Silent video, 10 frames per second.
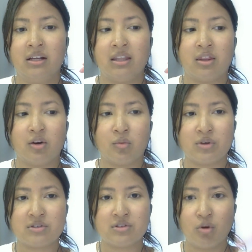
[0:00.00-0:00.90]
there
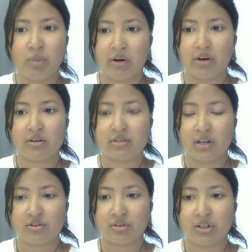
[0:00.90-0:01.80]
was no barrier to
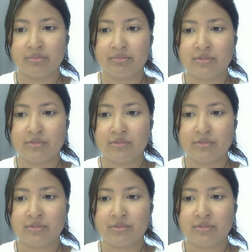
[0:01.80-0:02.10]
entry.